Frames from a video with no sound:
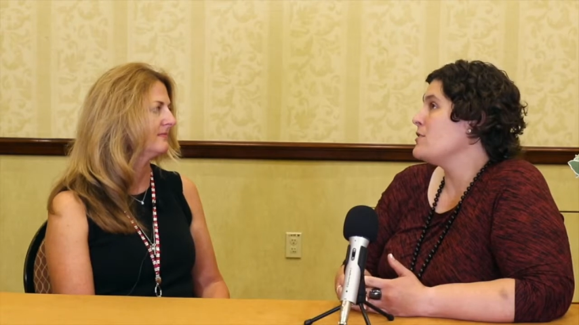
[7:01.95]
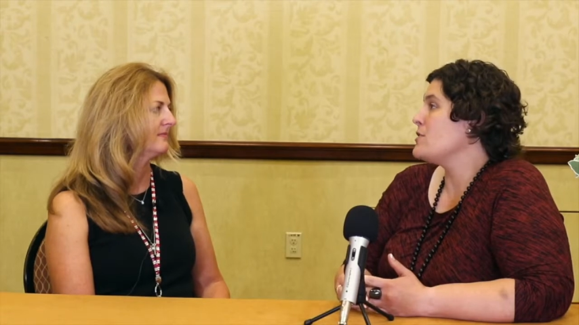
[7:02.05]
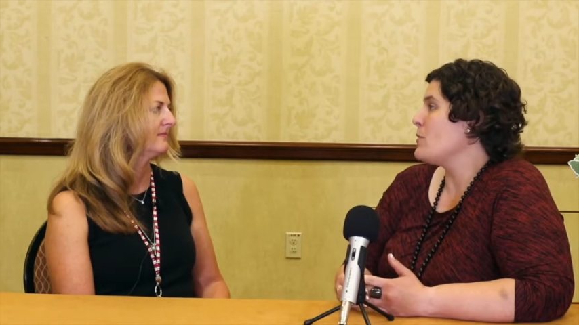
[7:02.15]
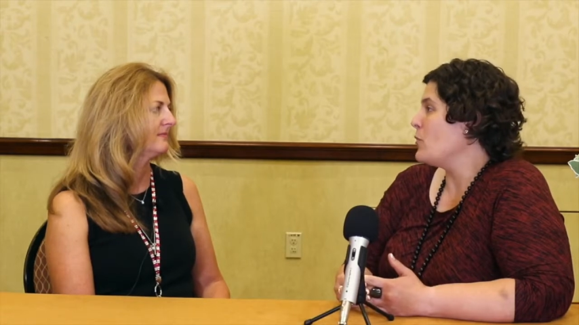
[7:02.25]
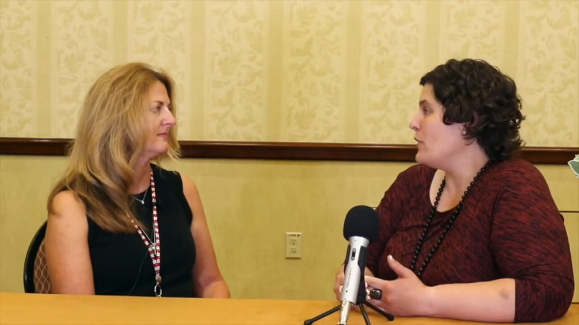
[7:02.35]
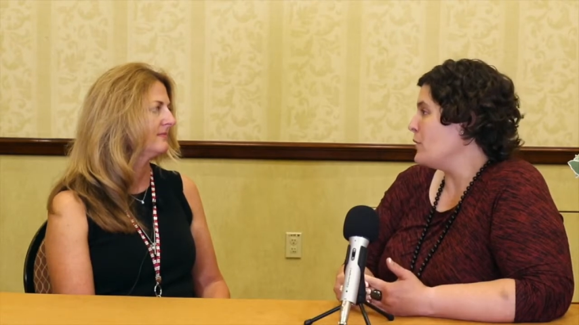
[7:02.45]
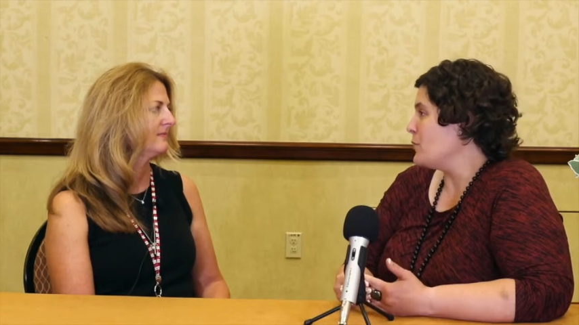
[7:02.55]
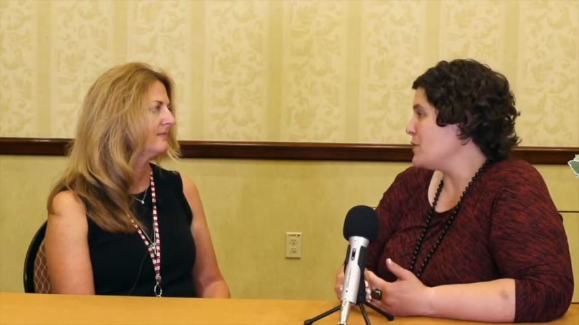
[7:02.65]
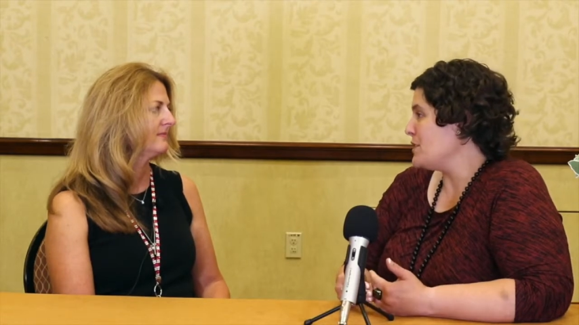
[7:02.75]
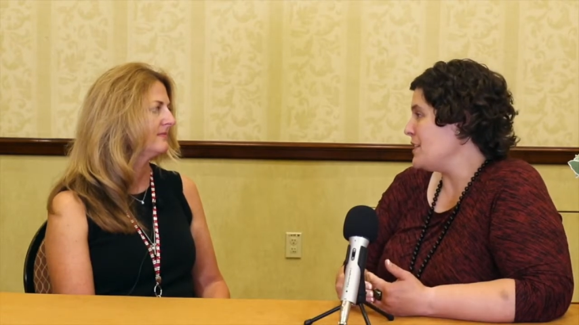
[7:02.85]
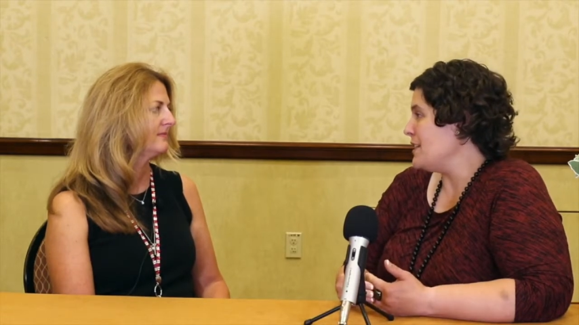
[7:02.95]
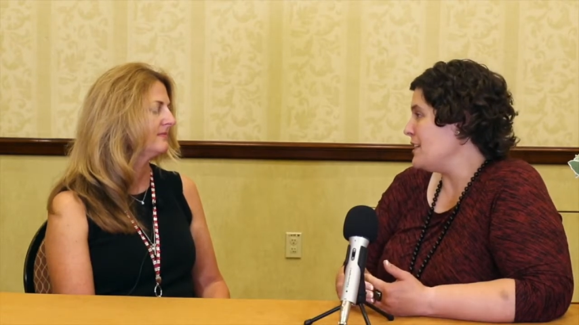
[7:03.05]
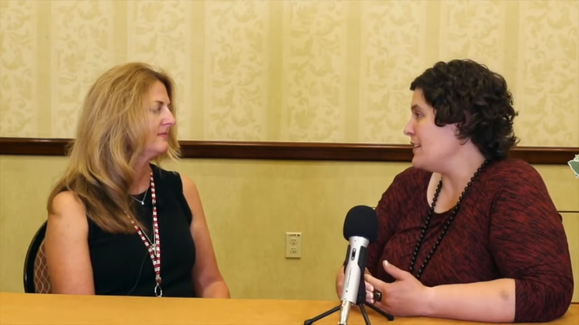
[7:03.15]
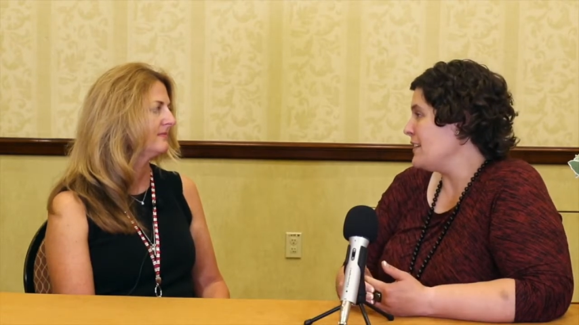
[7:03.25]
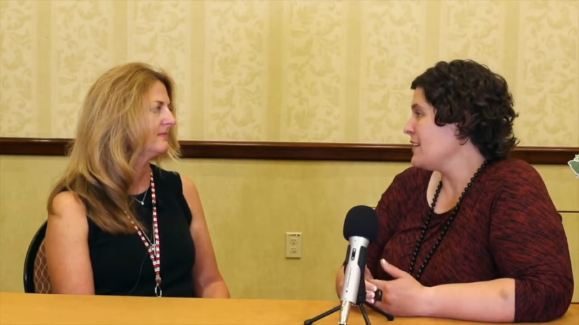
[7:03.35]
Speaker 1: someone that we're
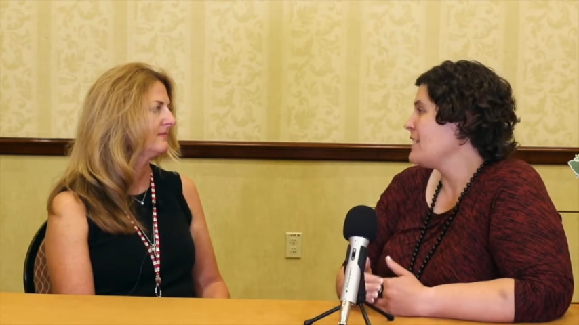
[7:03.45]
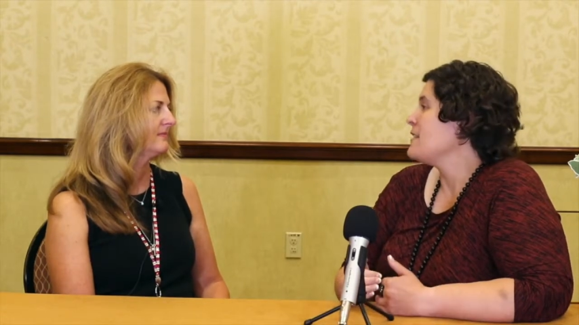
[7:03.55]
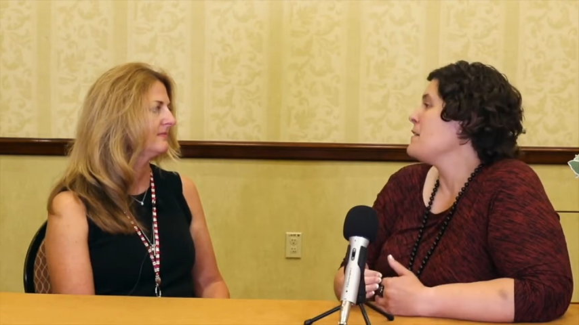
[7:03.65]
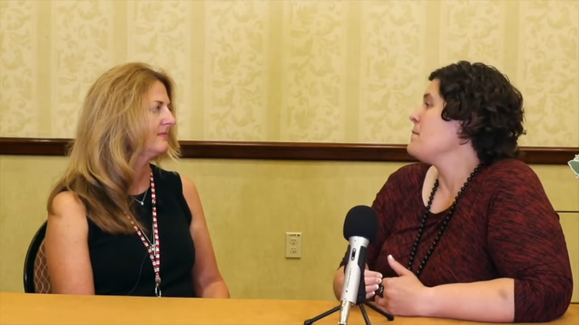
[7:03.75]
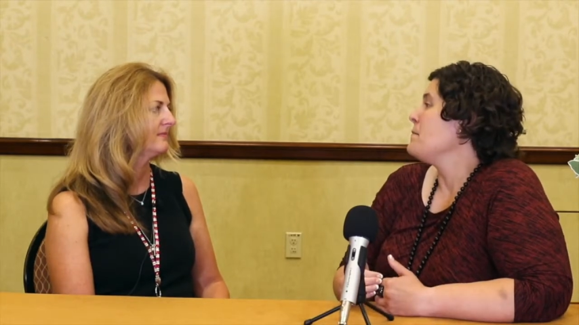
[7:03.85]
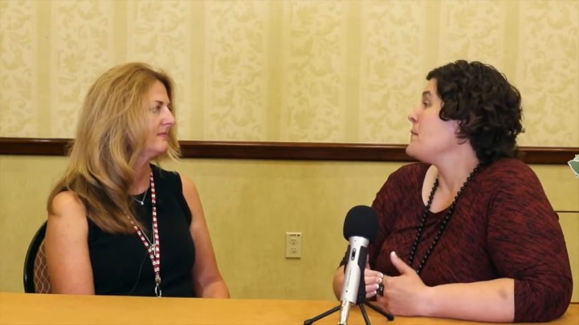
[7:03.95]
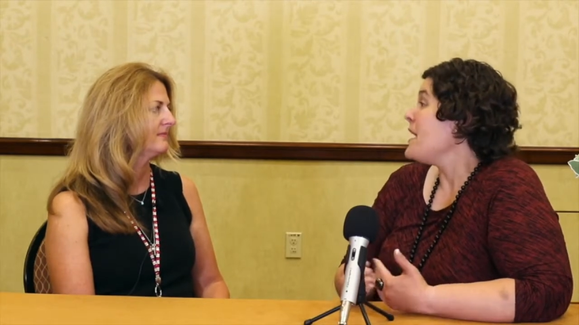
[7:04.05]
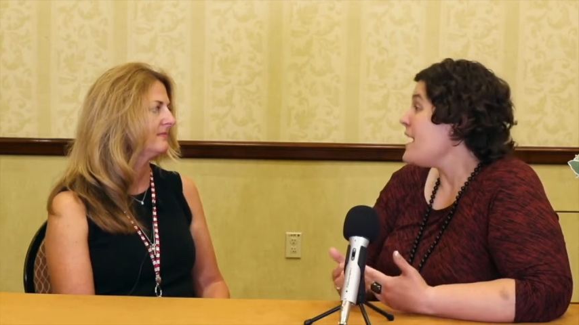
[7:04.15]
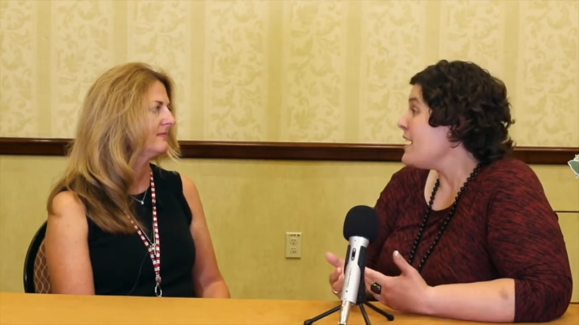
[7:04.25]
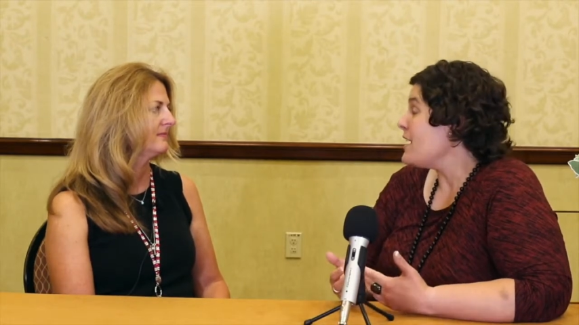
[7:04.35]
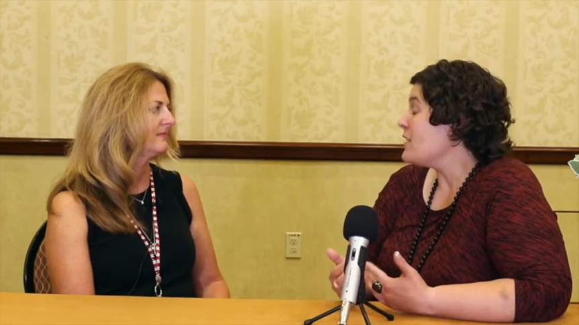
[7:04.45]
seeing, hey,